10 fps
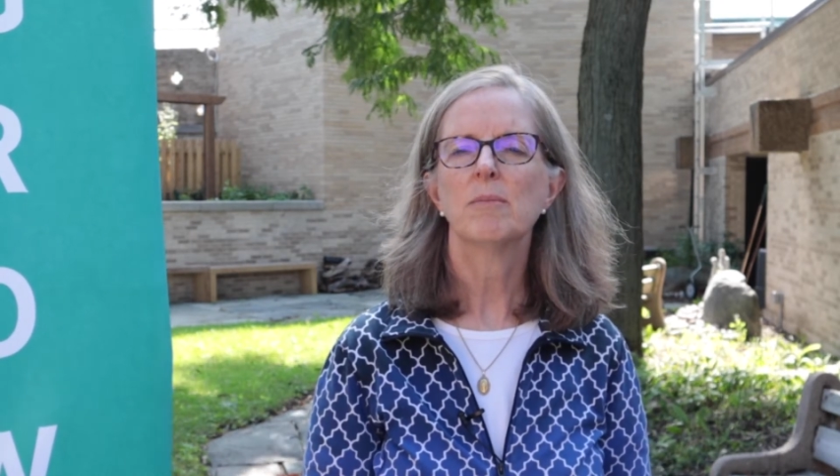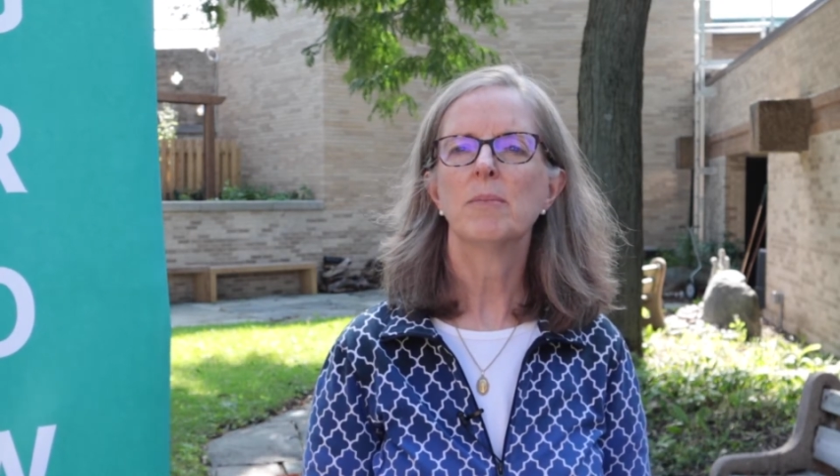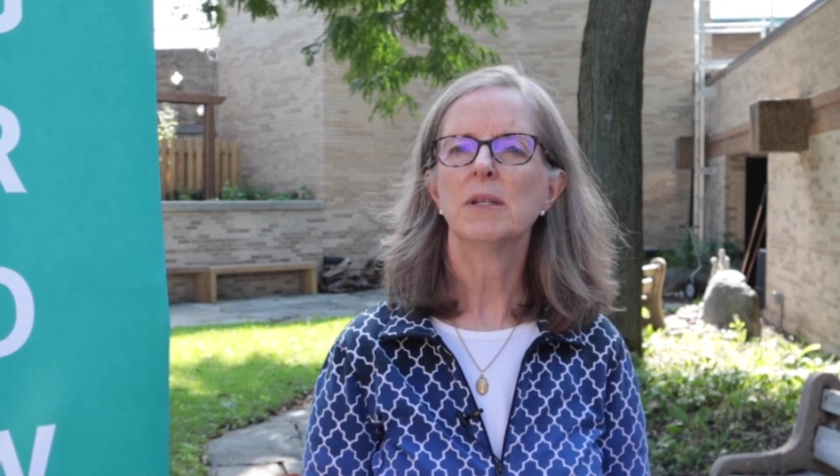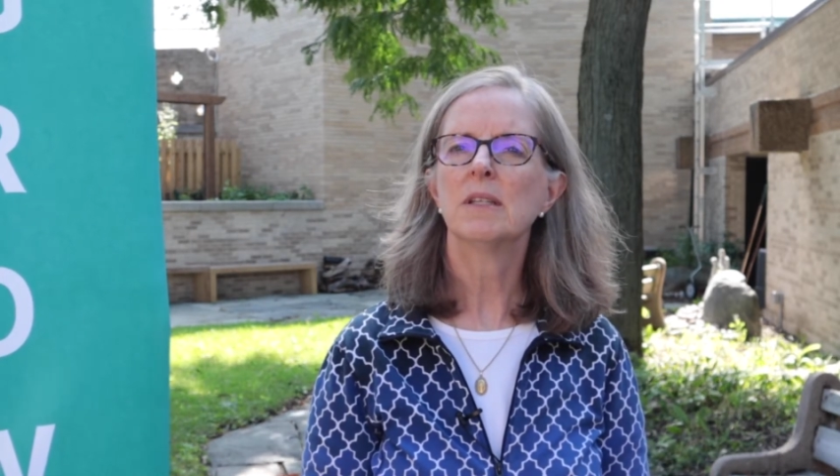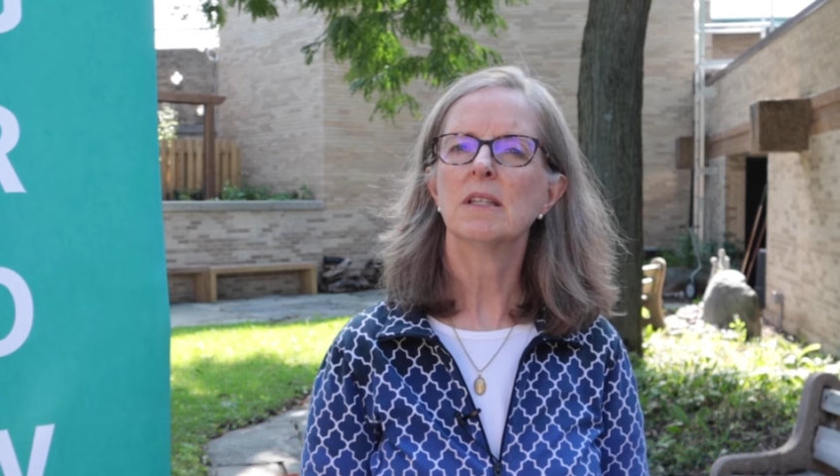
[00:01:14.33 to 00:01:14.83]

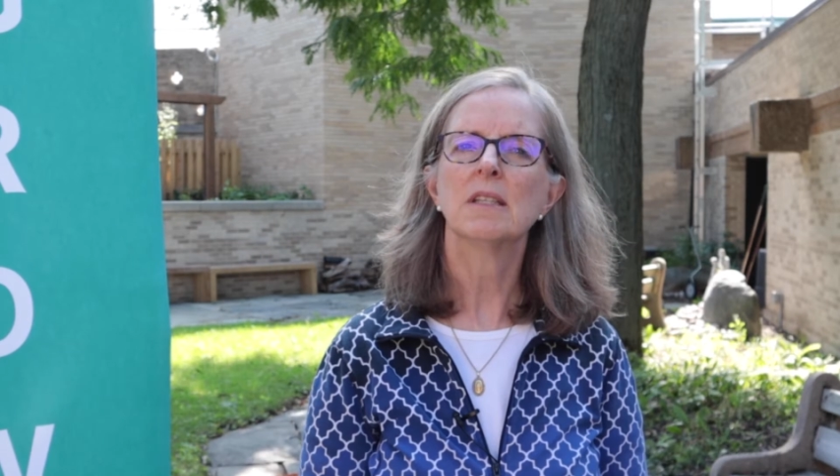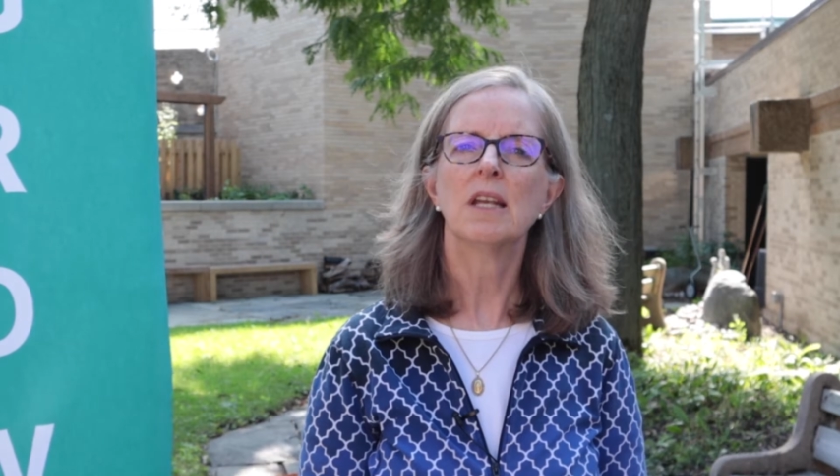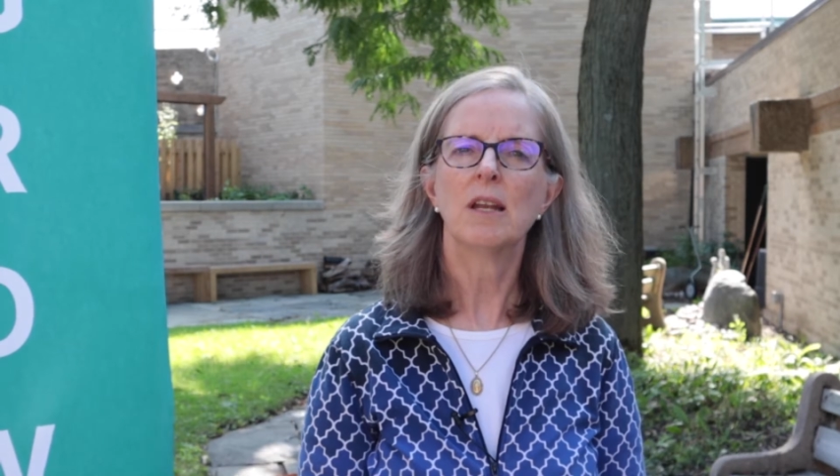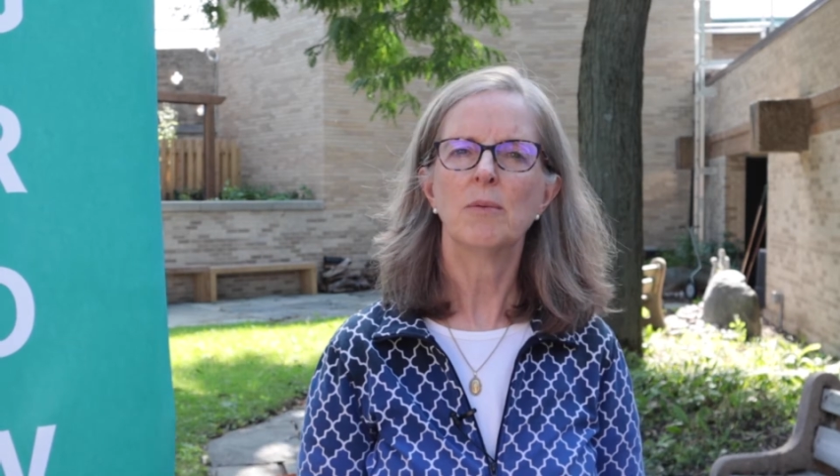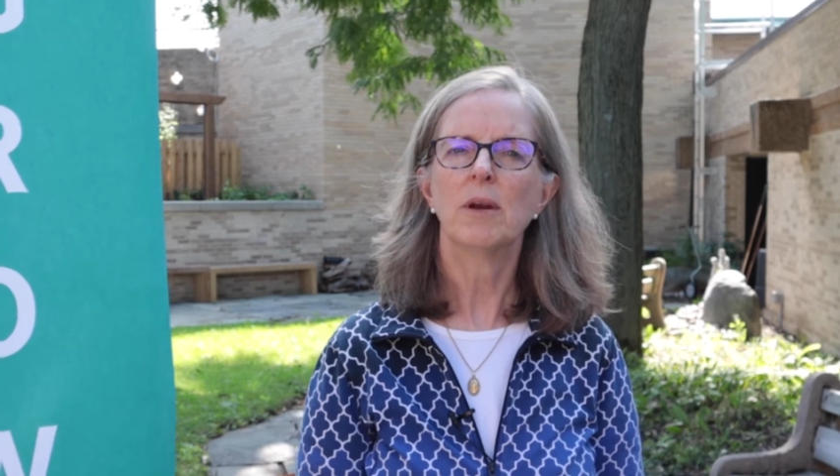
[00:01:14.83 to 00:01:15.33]
but does it
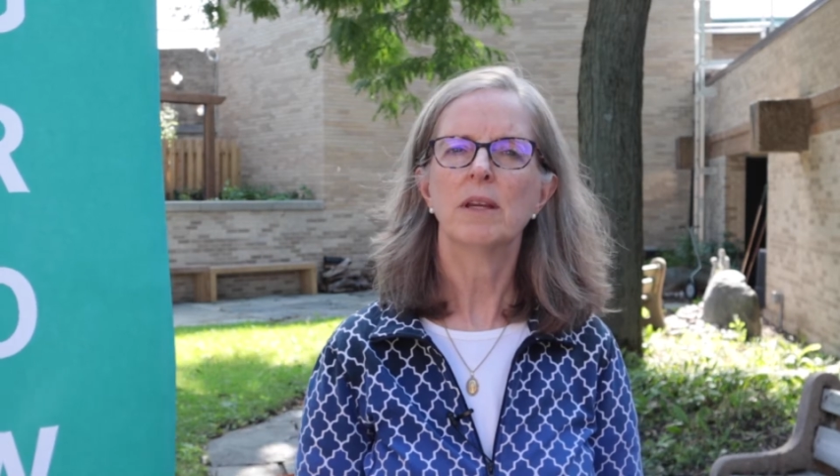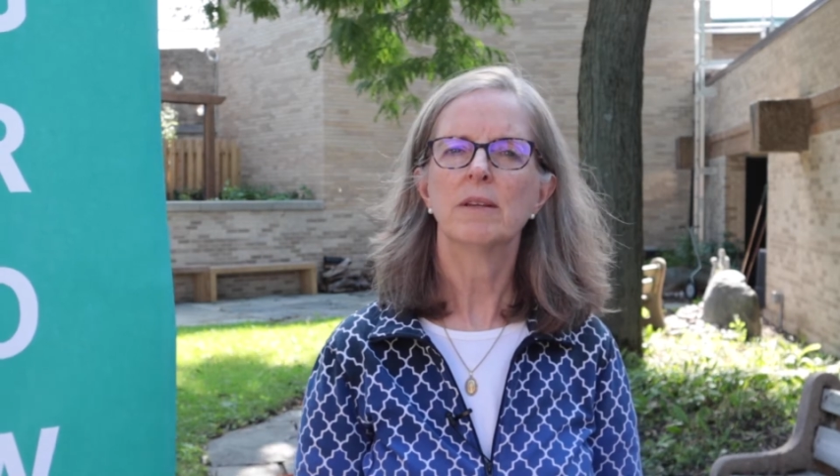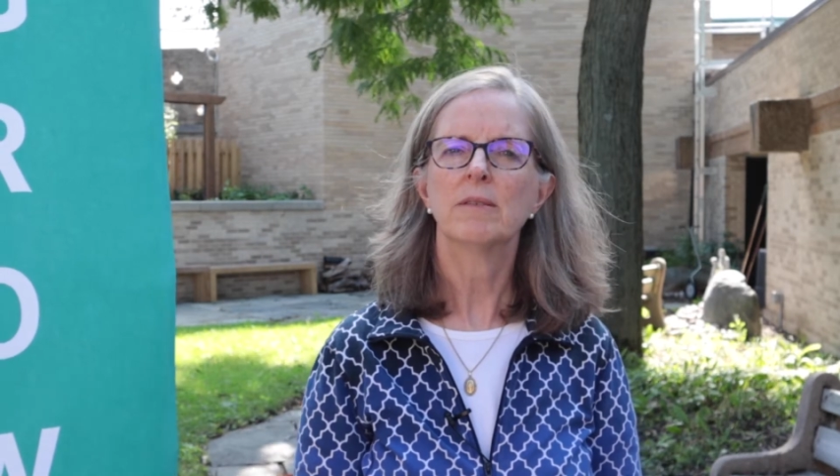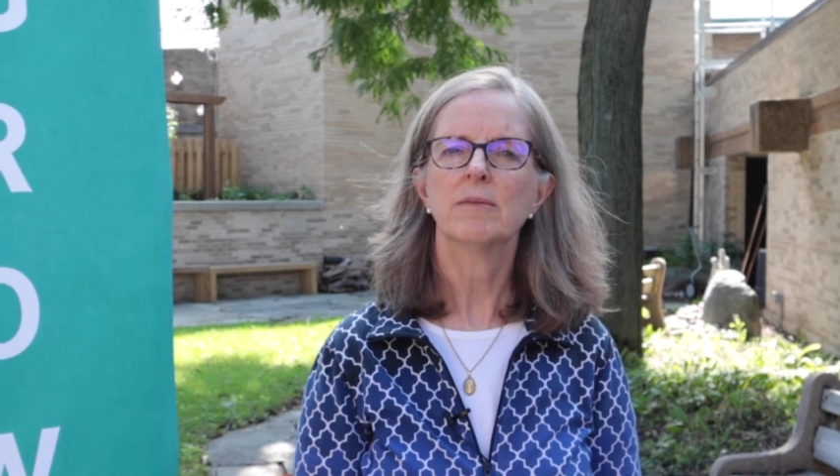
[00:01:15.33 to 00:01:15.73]
anyway,